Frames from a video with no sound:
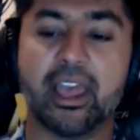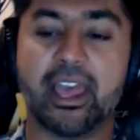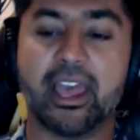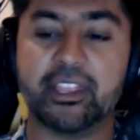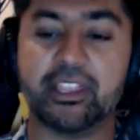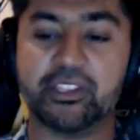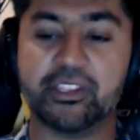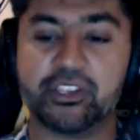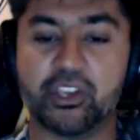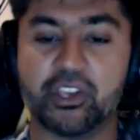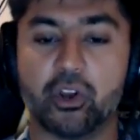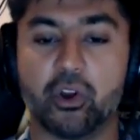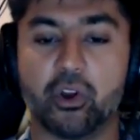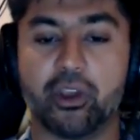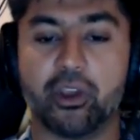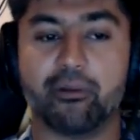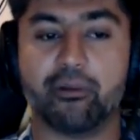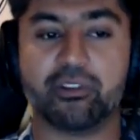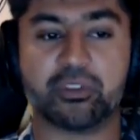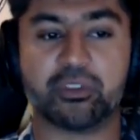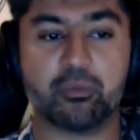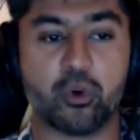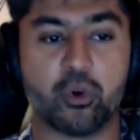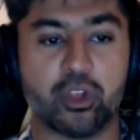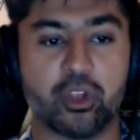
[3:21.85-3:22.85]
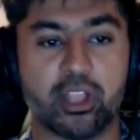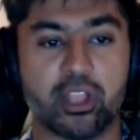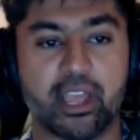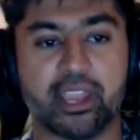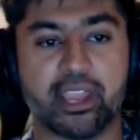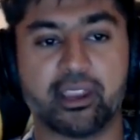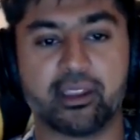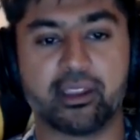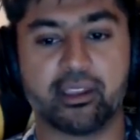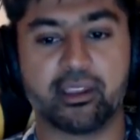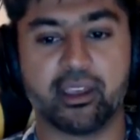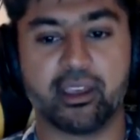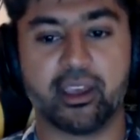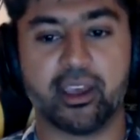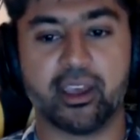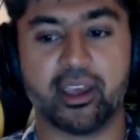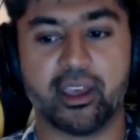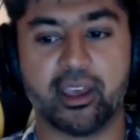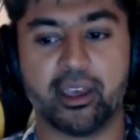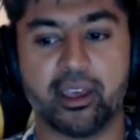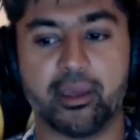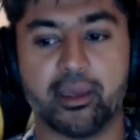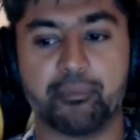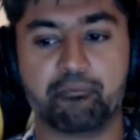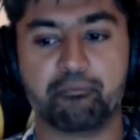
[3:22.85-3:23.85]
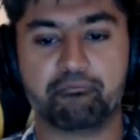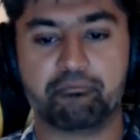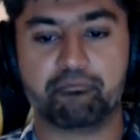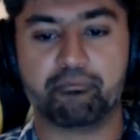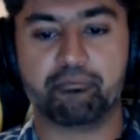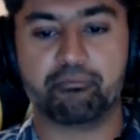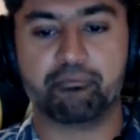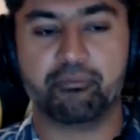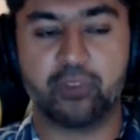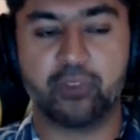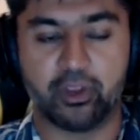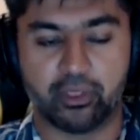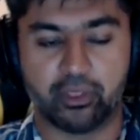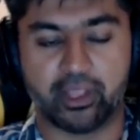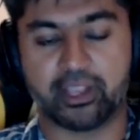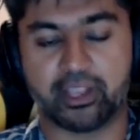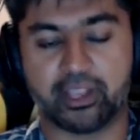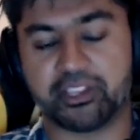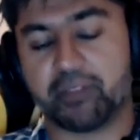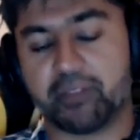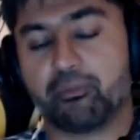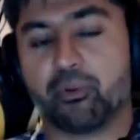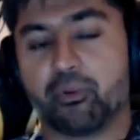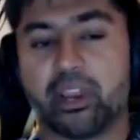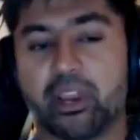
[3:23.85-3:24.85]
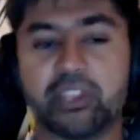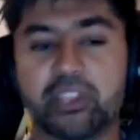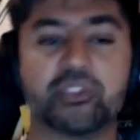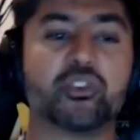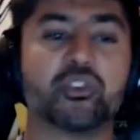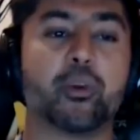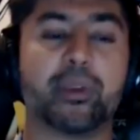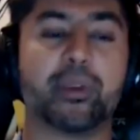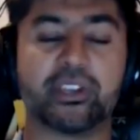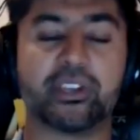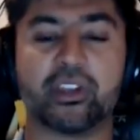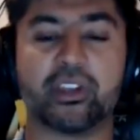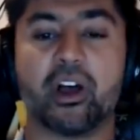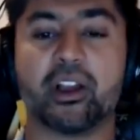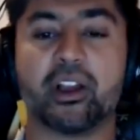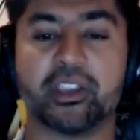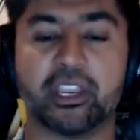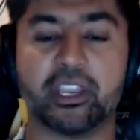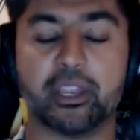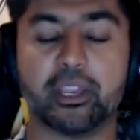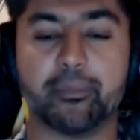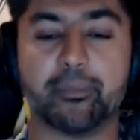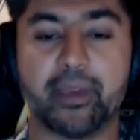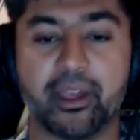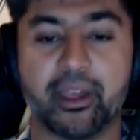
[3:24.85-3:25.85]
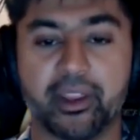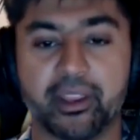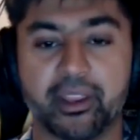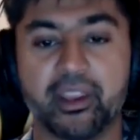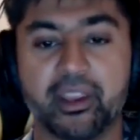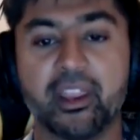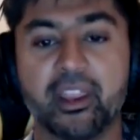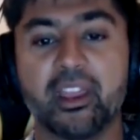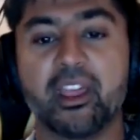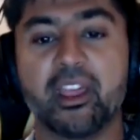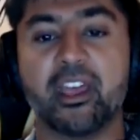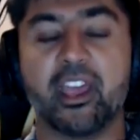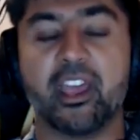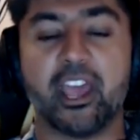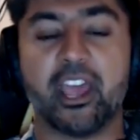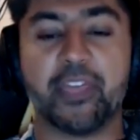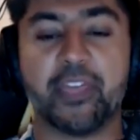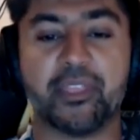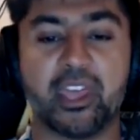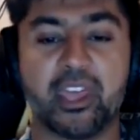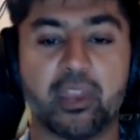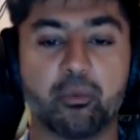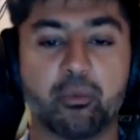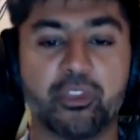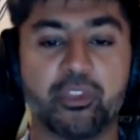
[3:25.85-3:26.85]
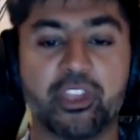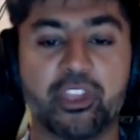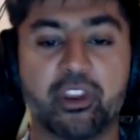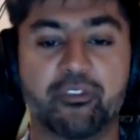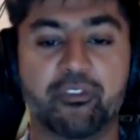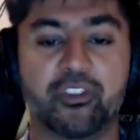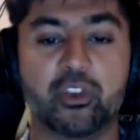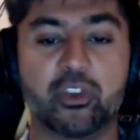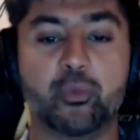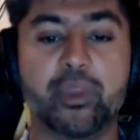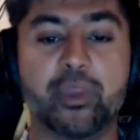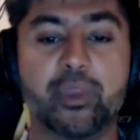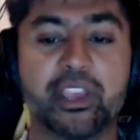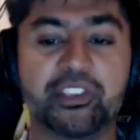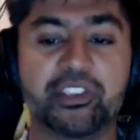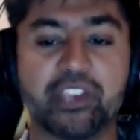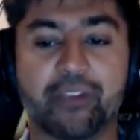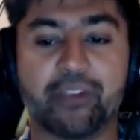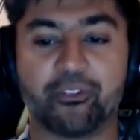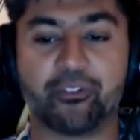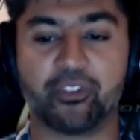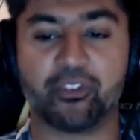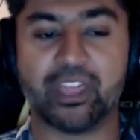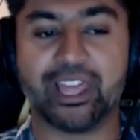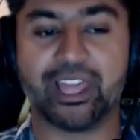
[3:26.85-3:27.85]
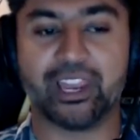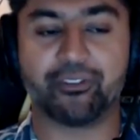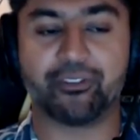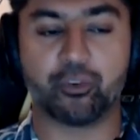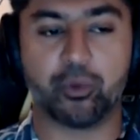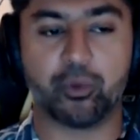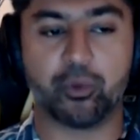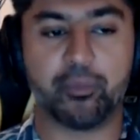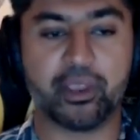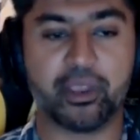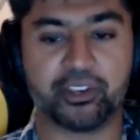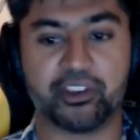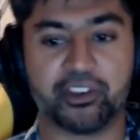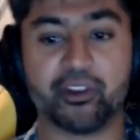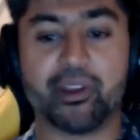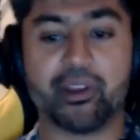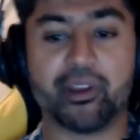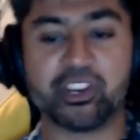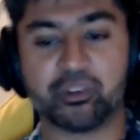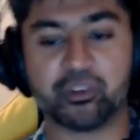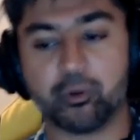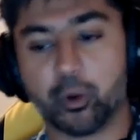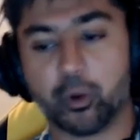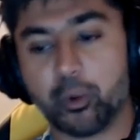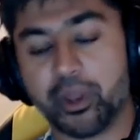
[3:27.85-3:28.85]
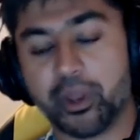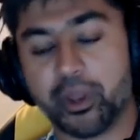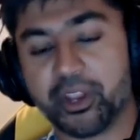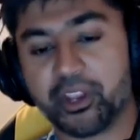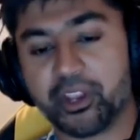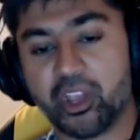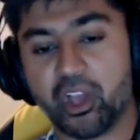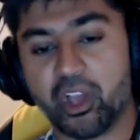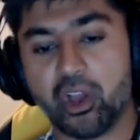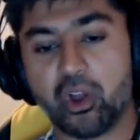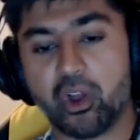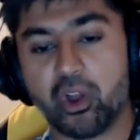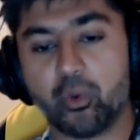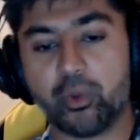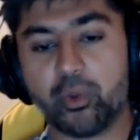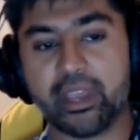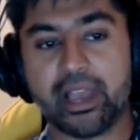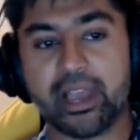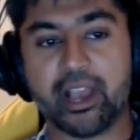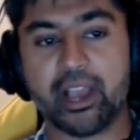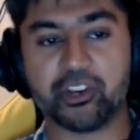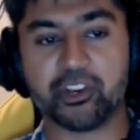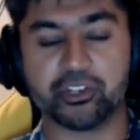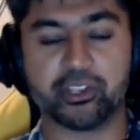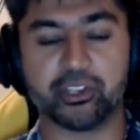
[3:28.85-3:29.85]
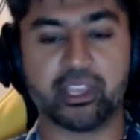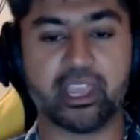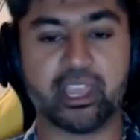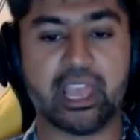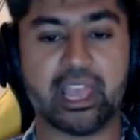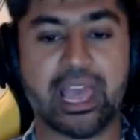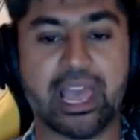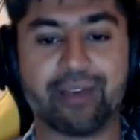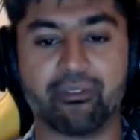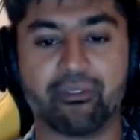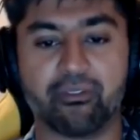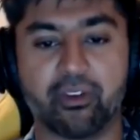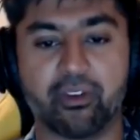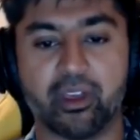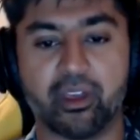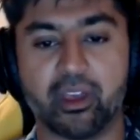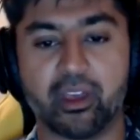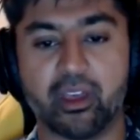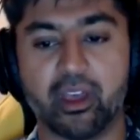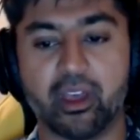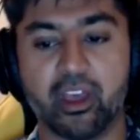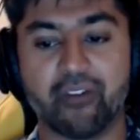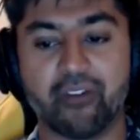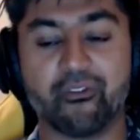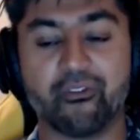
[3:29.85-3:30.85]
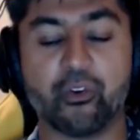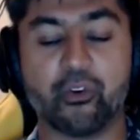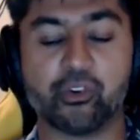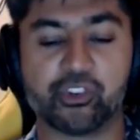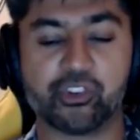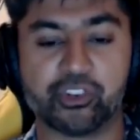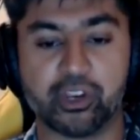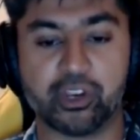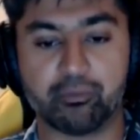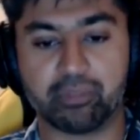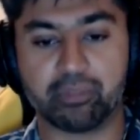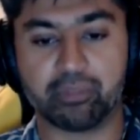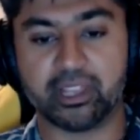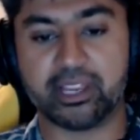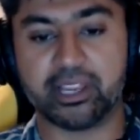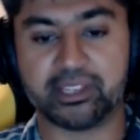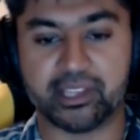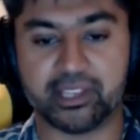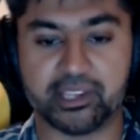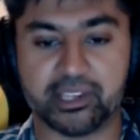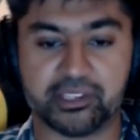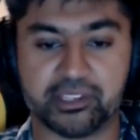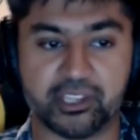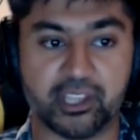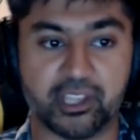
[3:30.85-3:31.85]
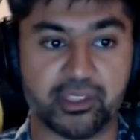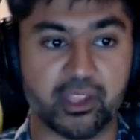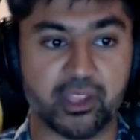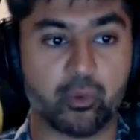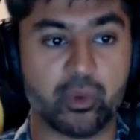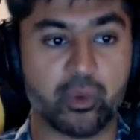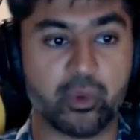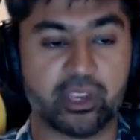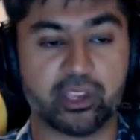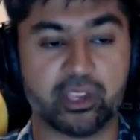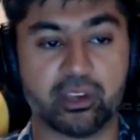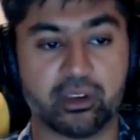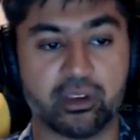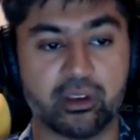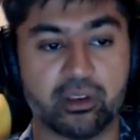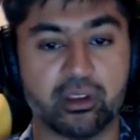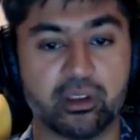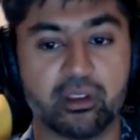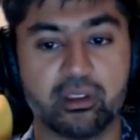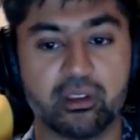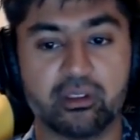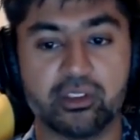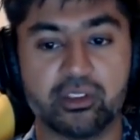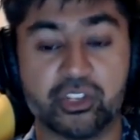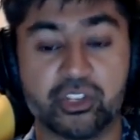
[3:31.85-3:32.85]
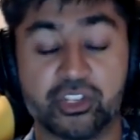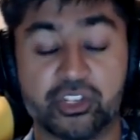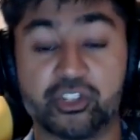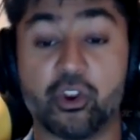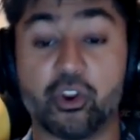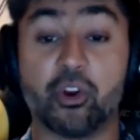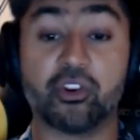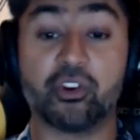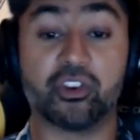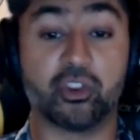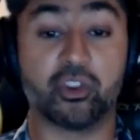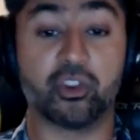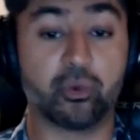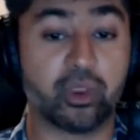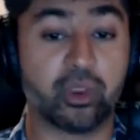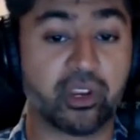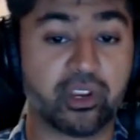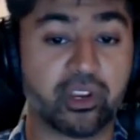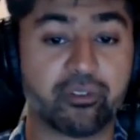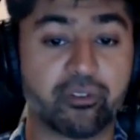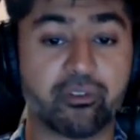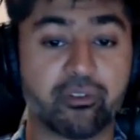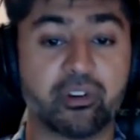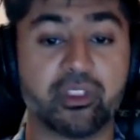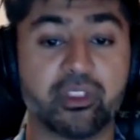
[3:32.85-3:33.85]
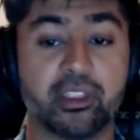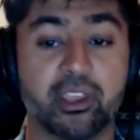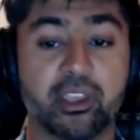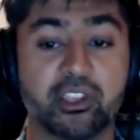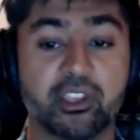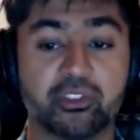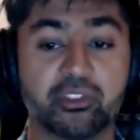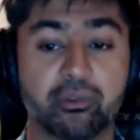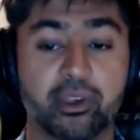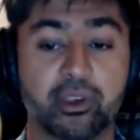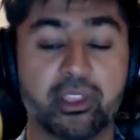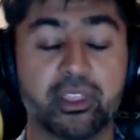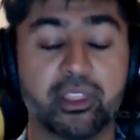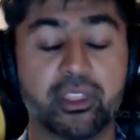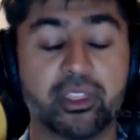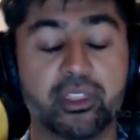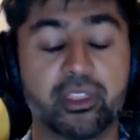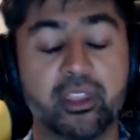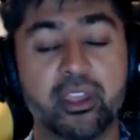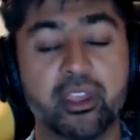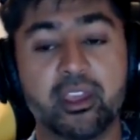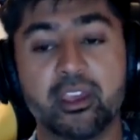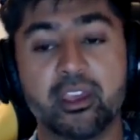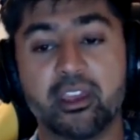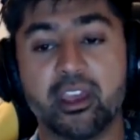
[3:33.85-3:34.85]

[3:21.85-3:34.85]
And so it was more like, like I said, brainstorming, talking about it. And then within a few weeks after that, after we picked a direction where we want to go, we actually have a version in playtesting that we could start doing different things with.